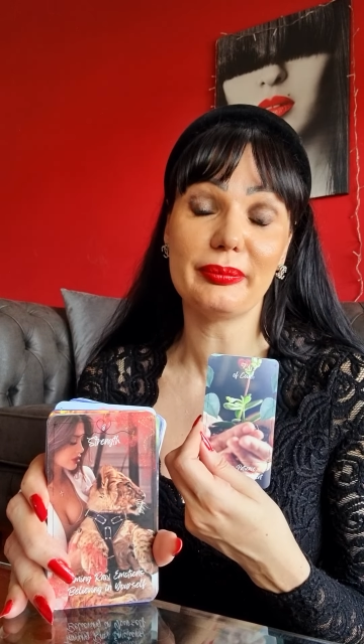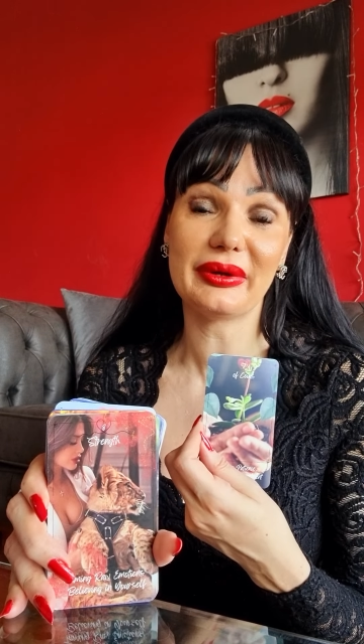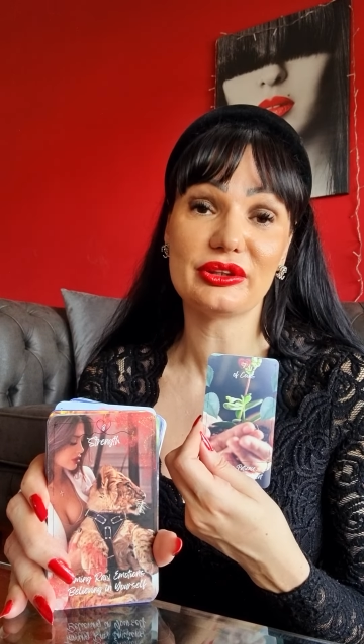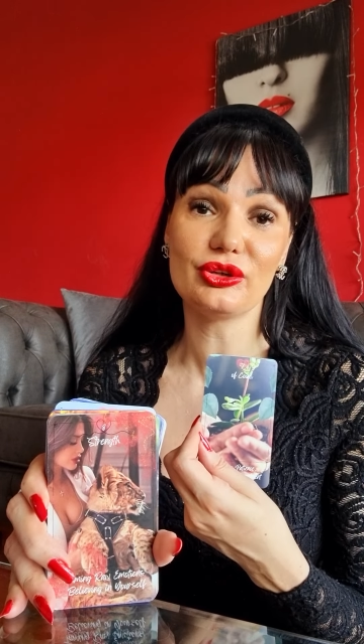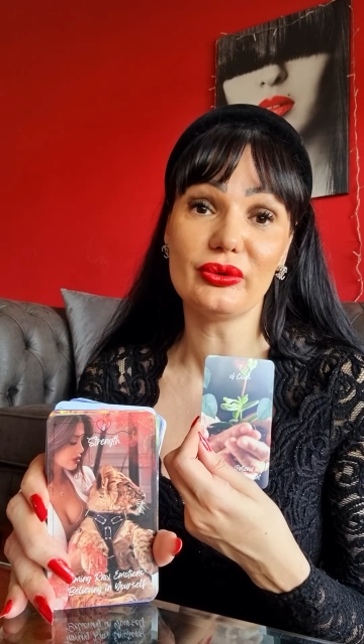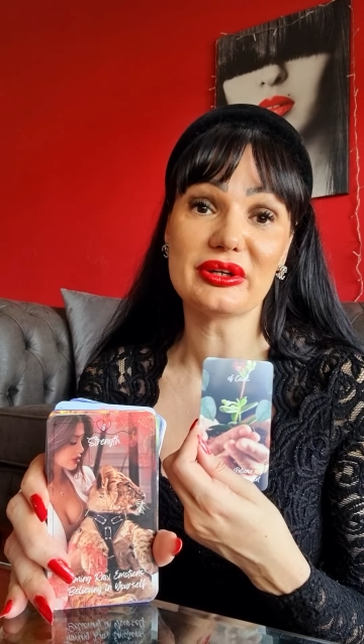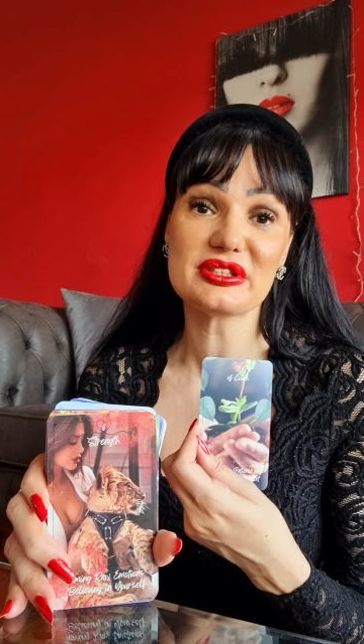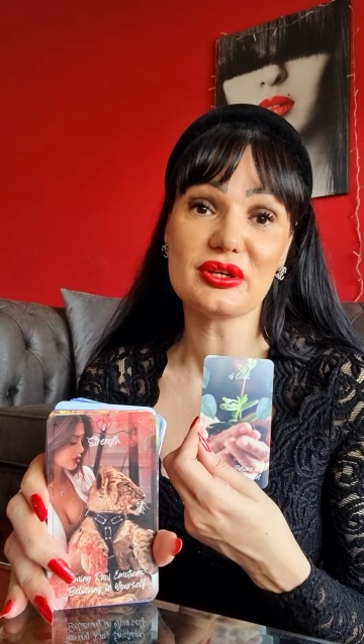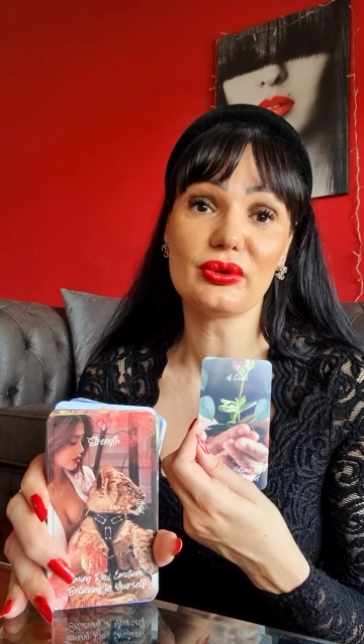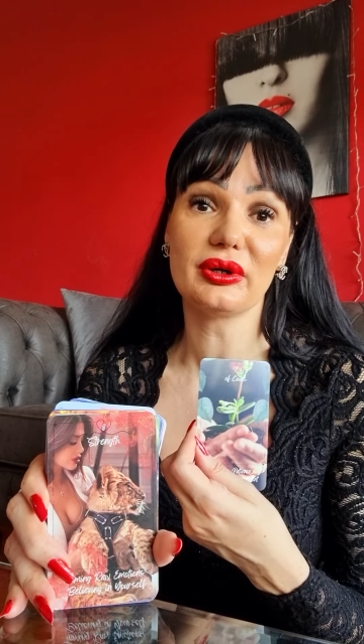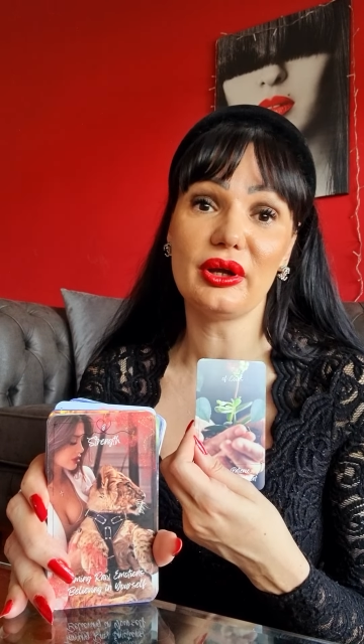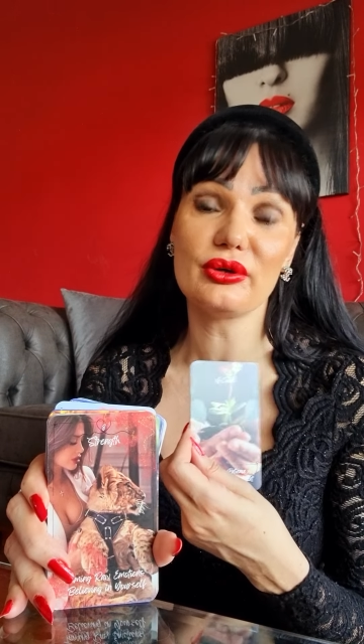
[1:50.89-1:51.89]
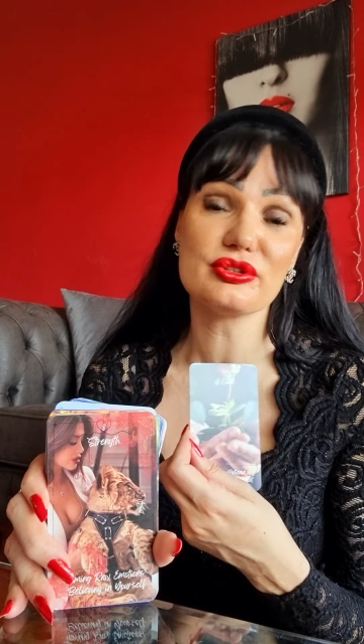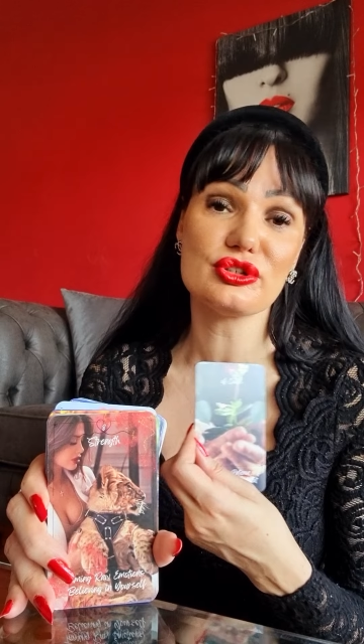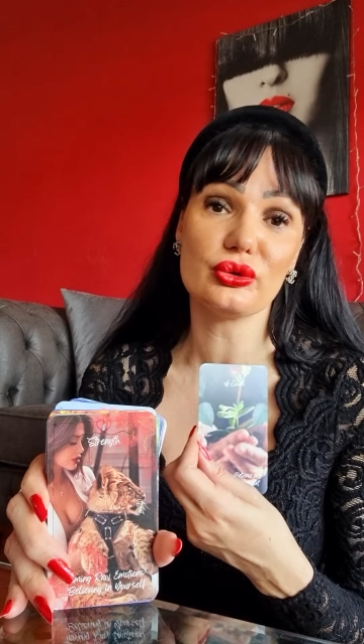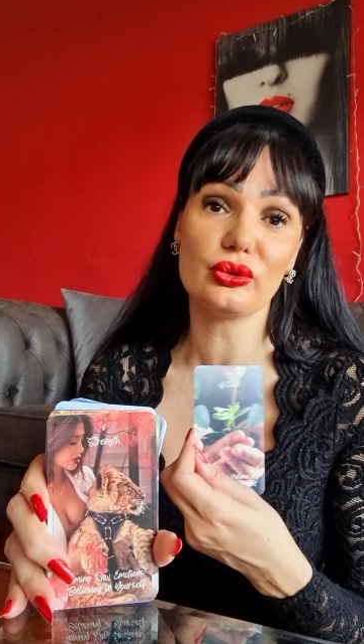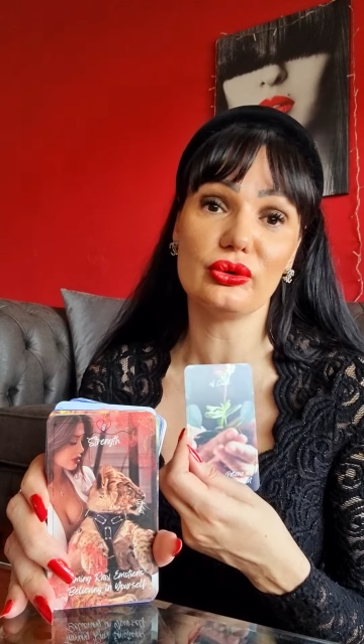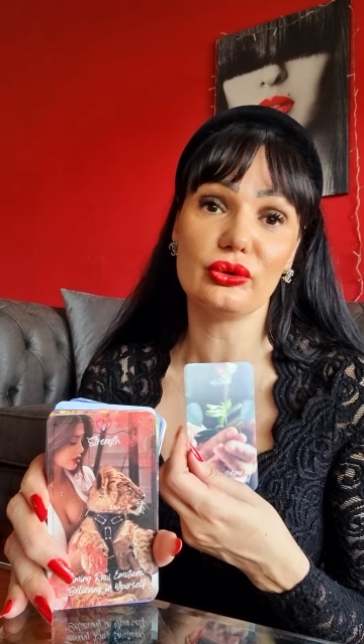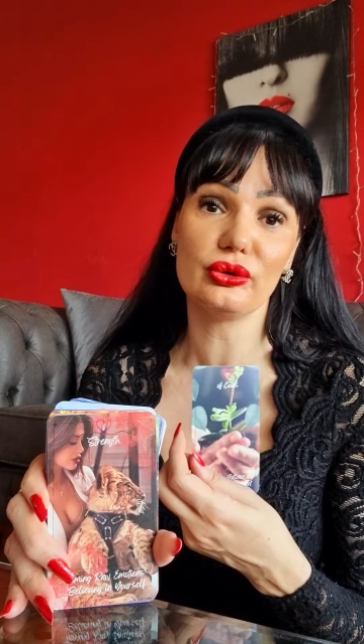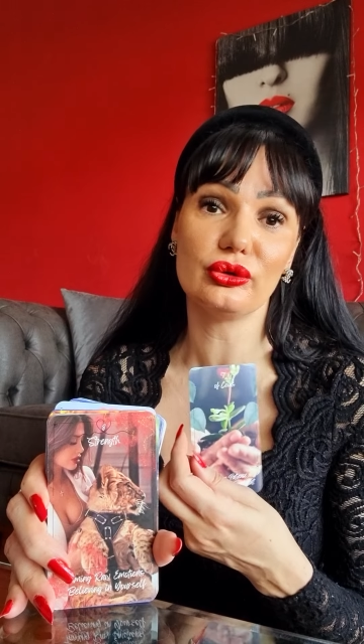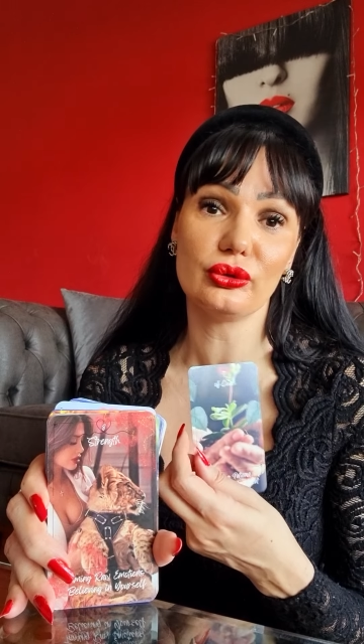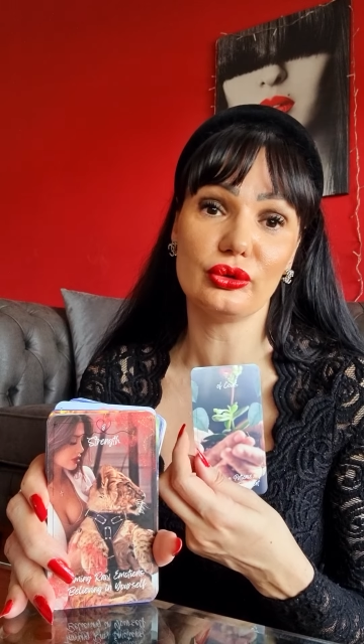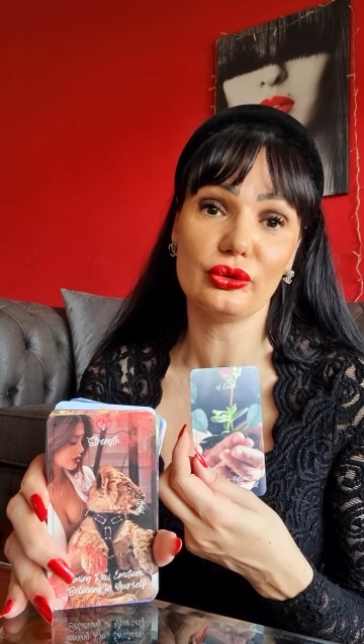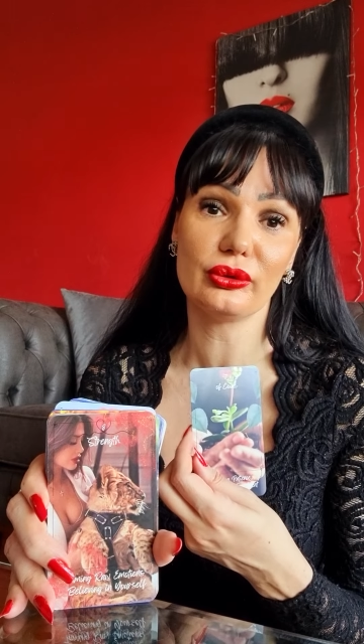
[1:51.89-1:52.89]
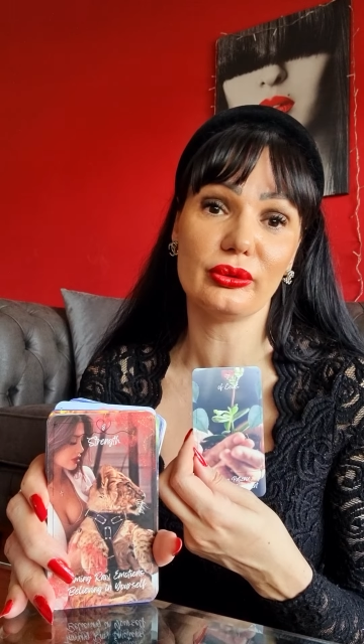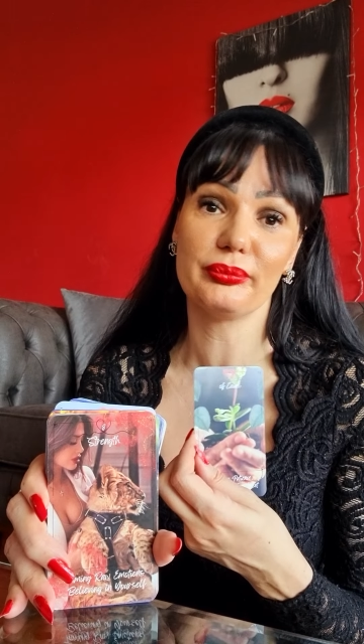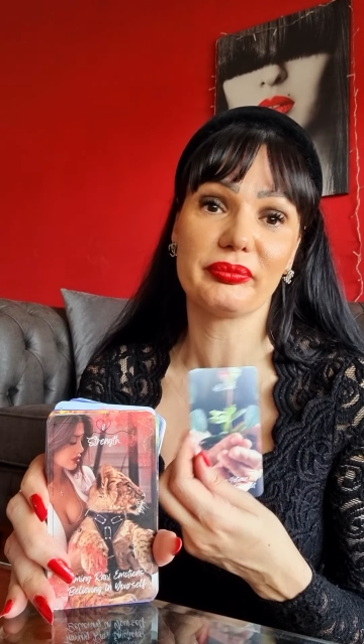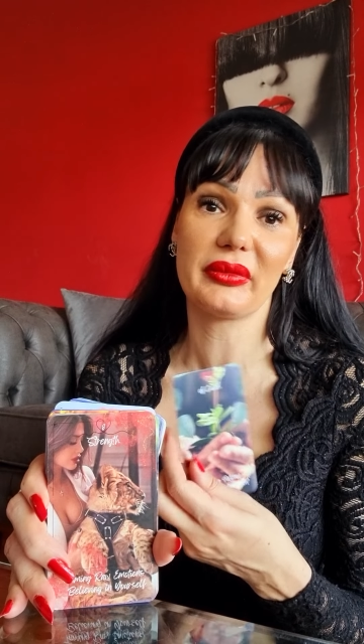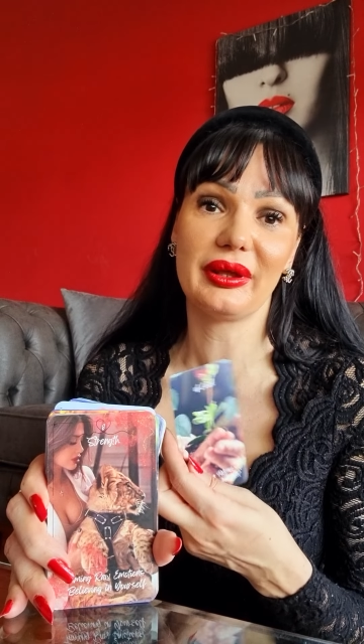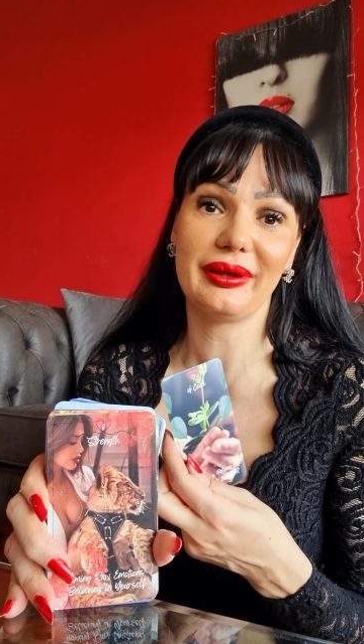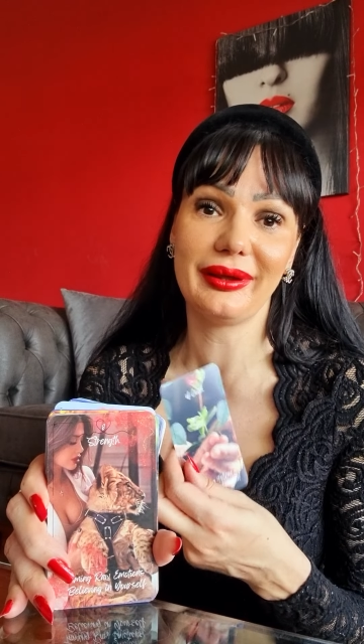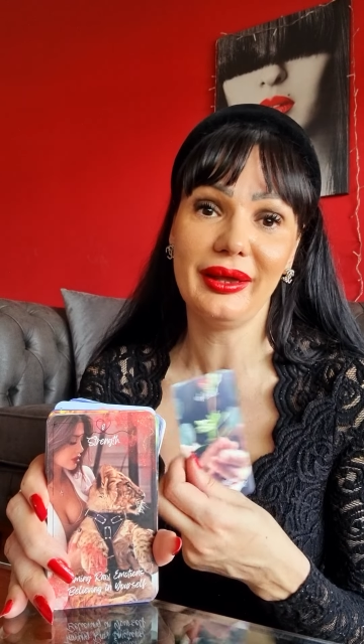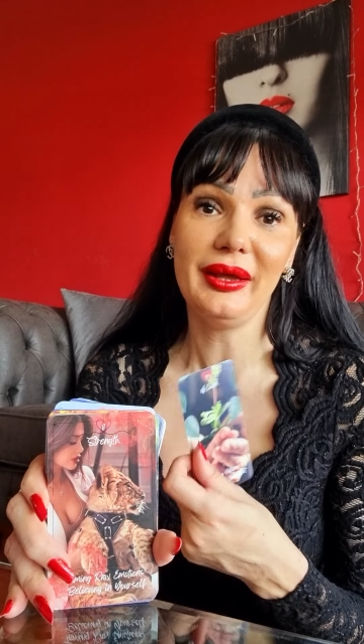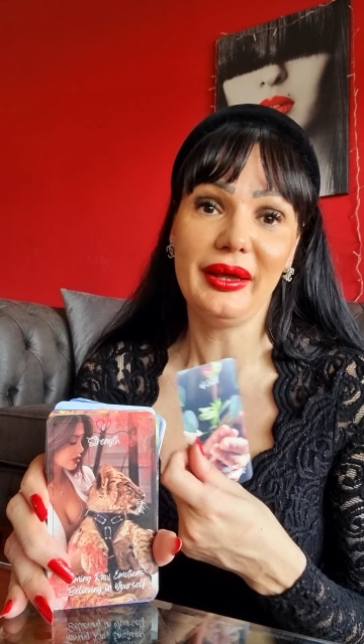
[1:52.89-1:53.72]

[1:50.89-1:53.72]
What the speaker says: but you are so close to